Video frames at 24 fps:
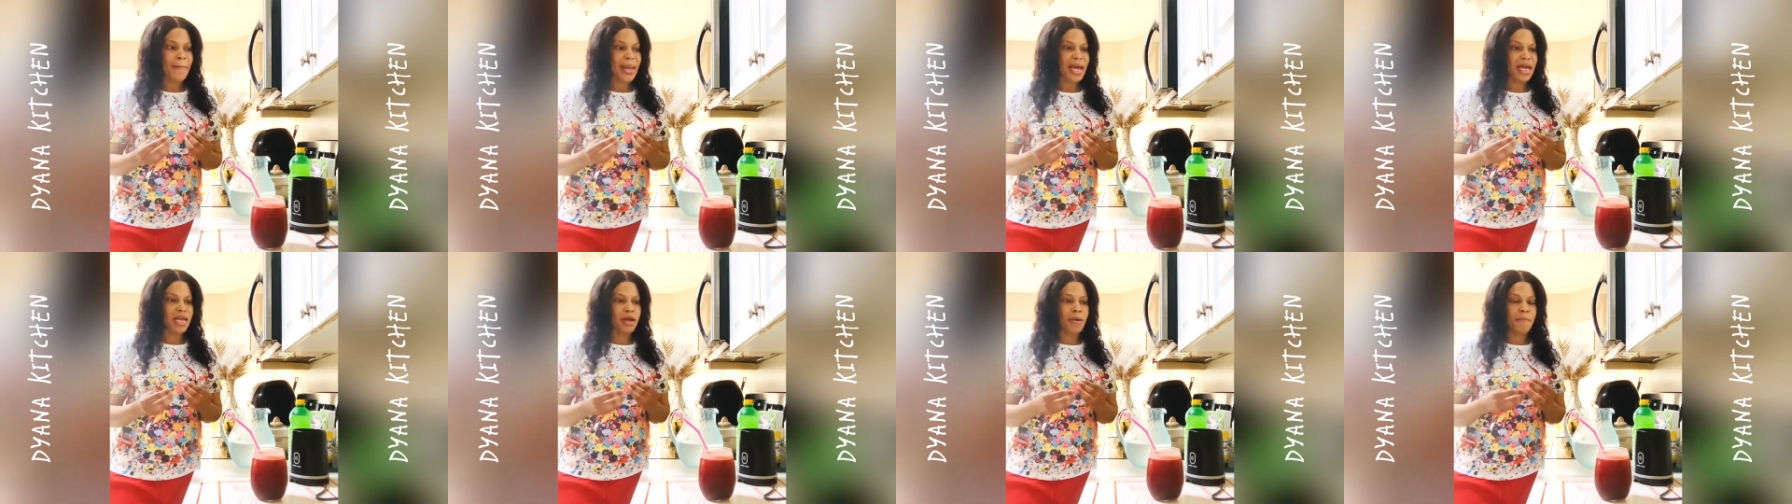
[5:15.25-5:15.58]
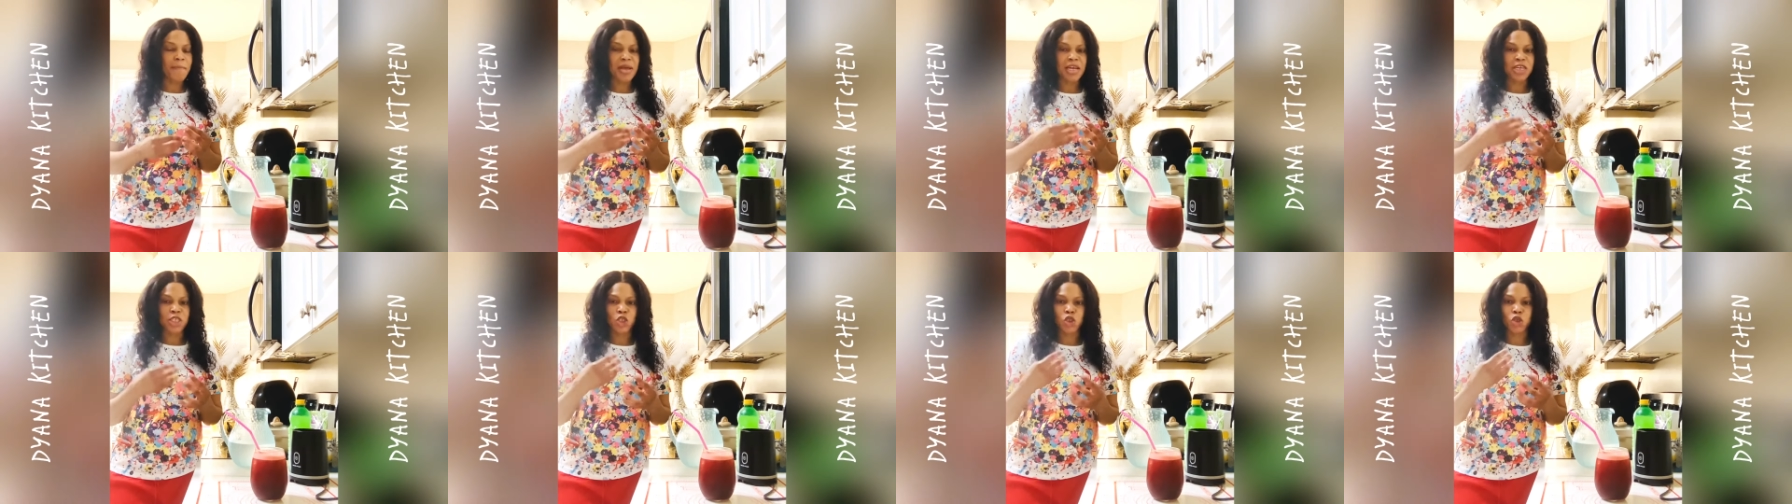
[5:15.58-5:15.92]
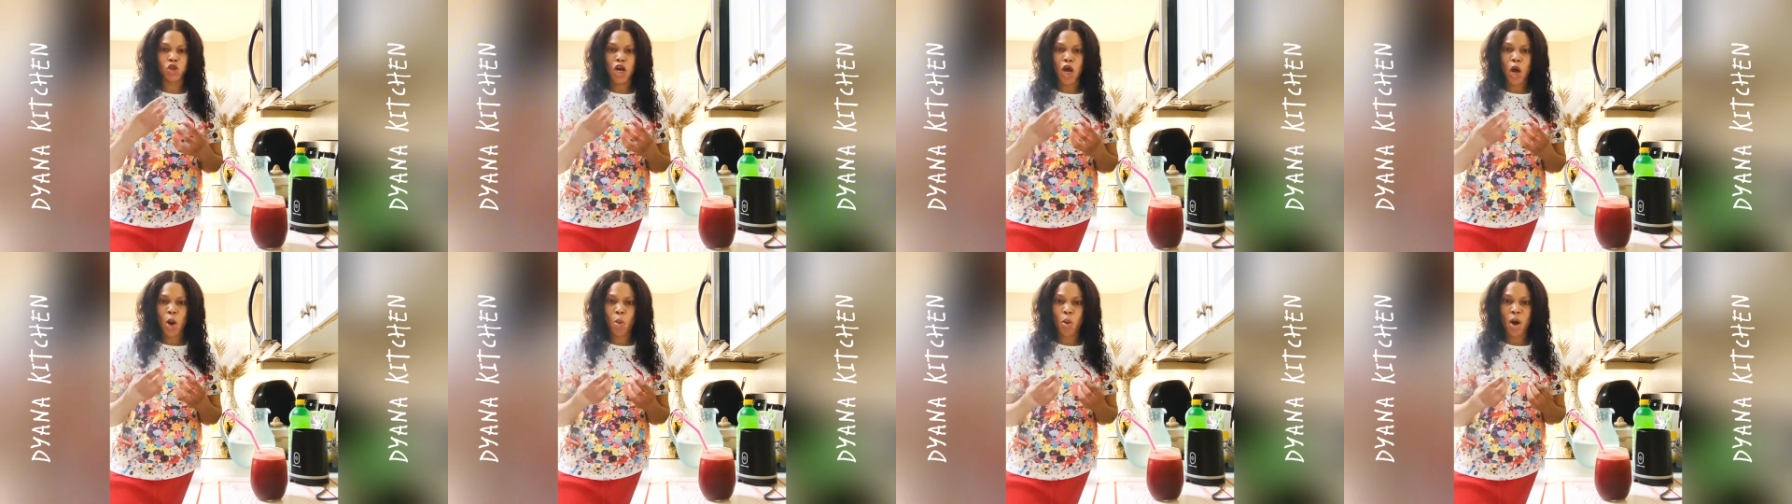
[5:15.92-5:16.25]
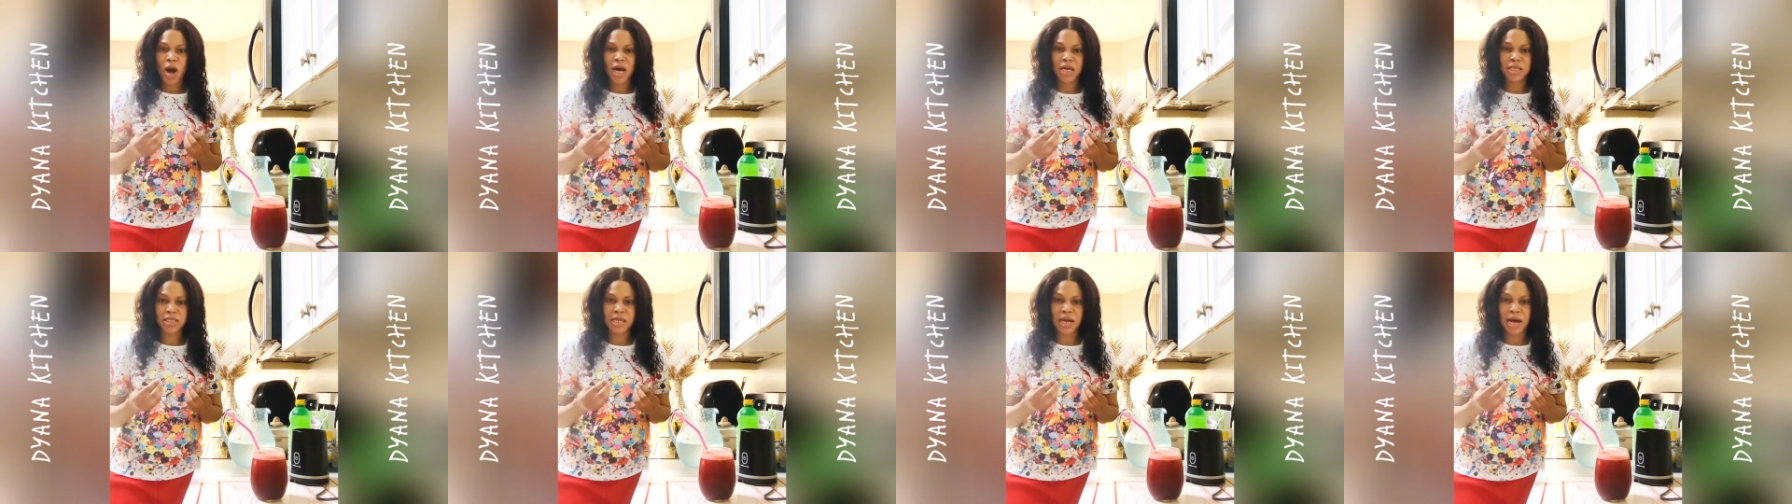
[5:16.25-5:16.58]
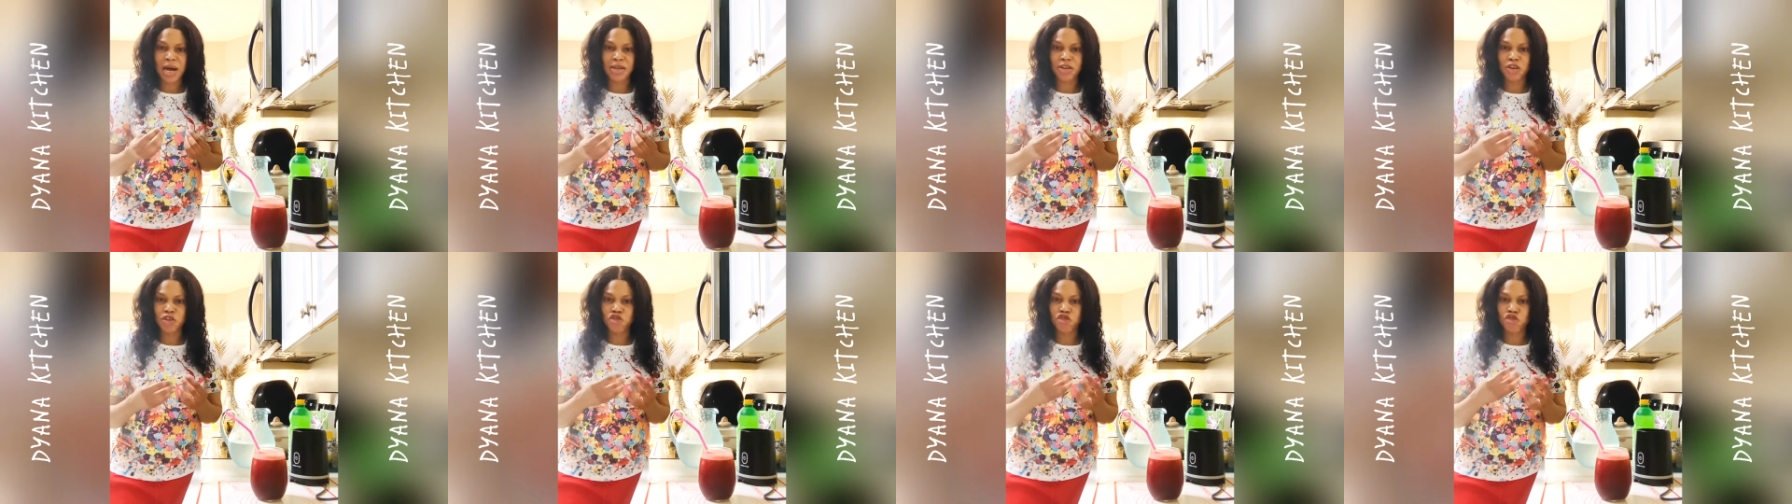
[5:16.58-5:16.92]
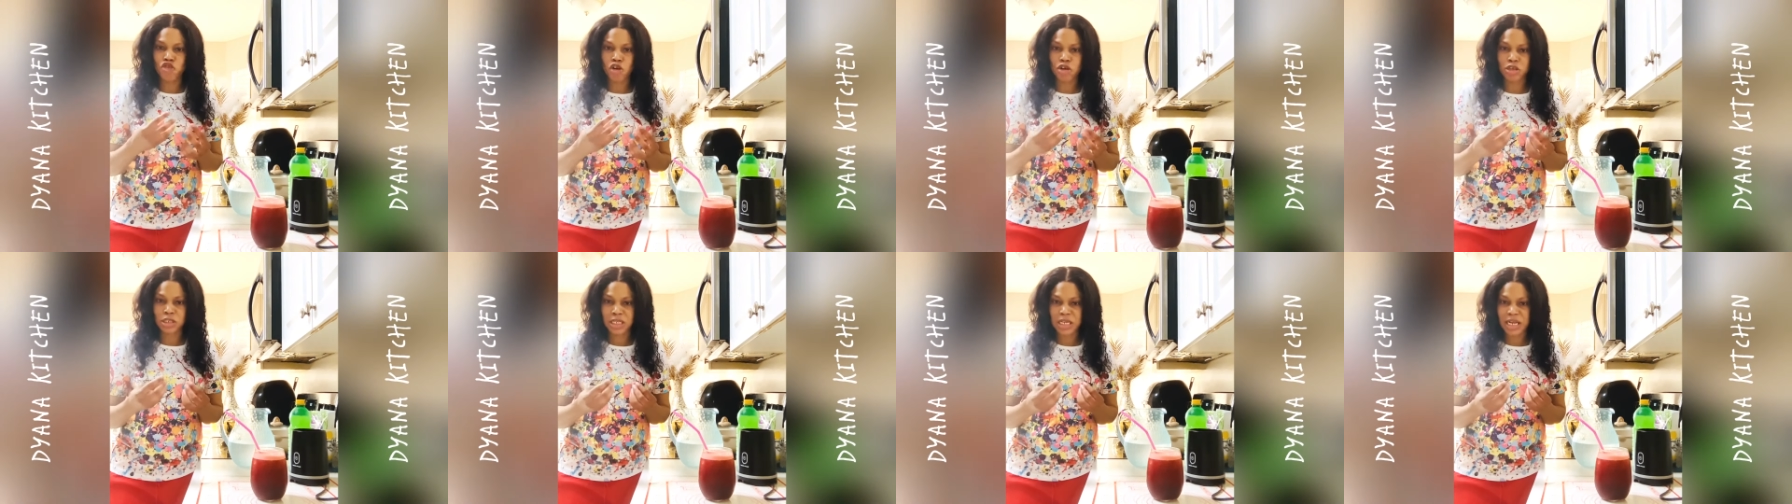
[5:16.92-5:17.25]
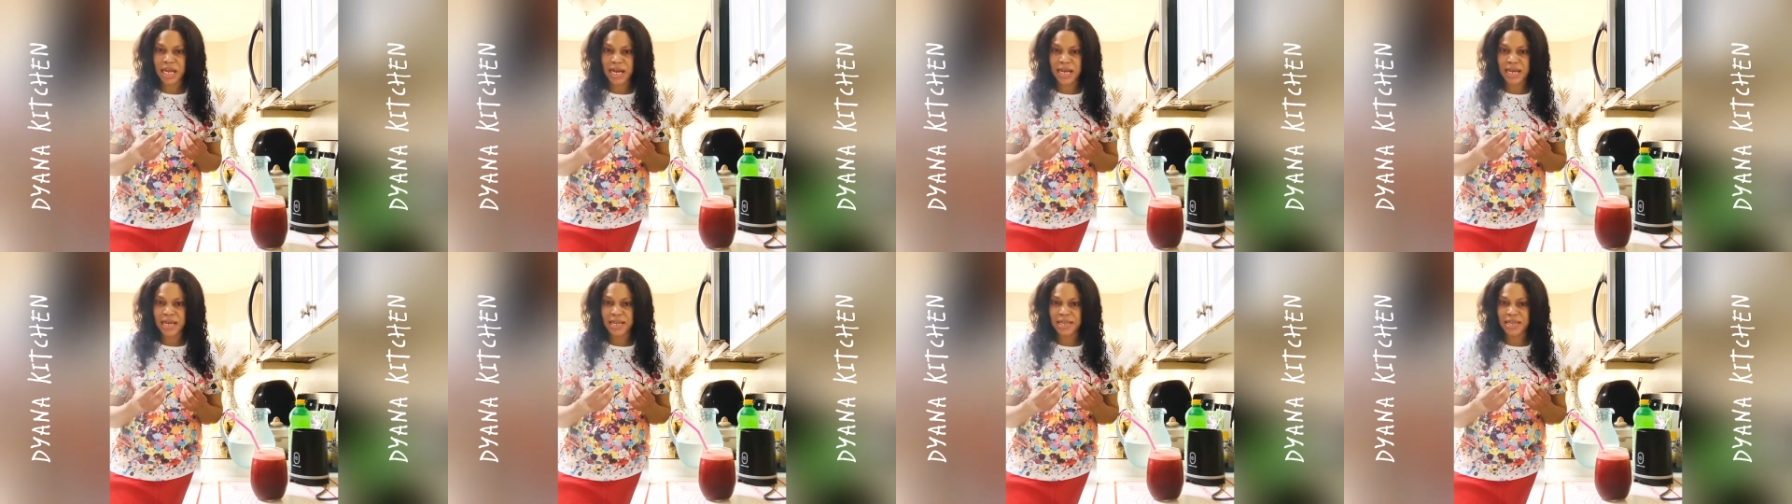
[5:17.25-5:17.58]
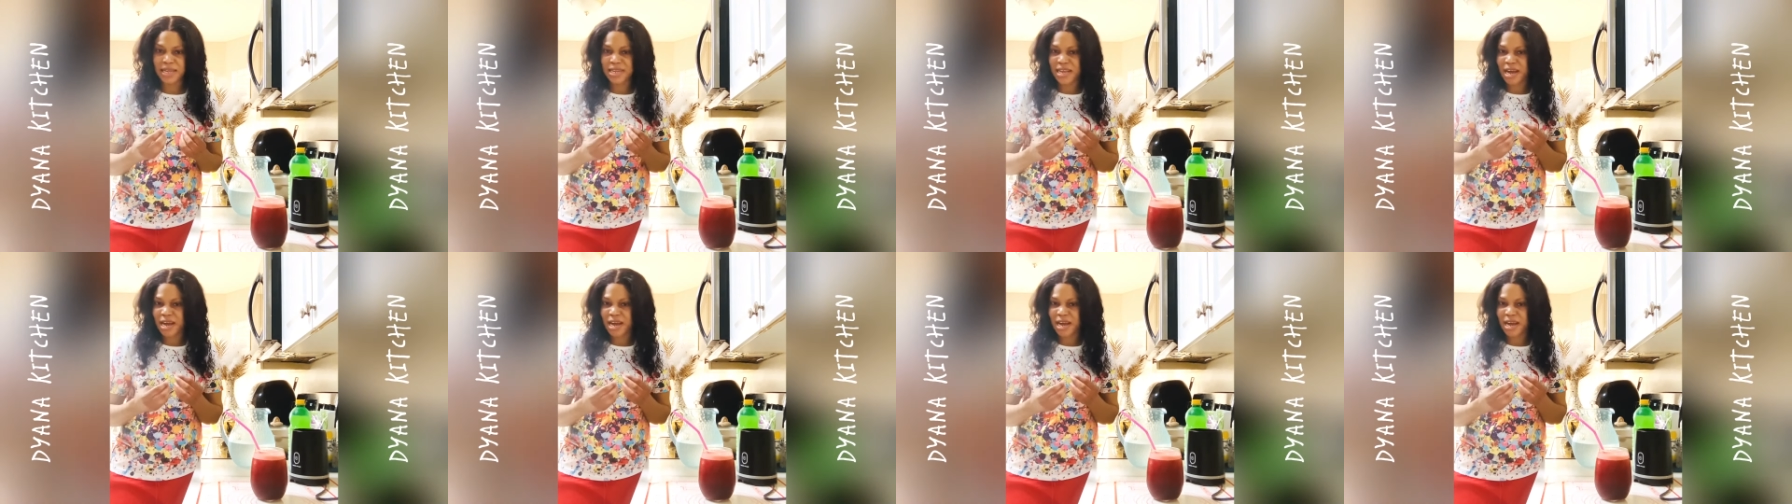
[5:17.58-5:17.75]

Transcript: and you mix sugar and water and the drugs in it,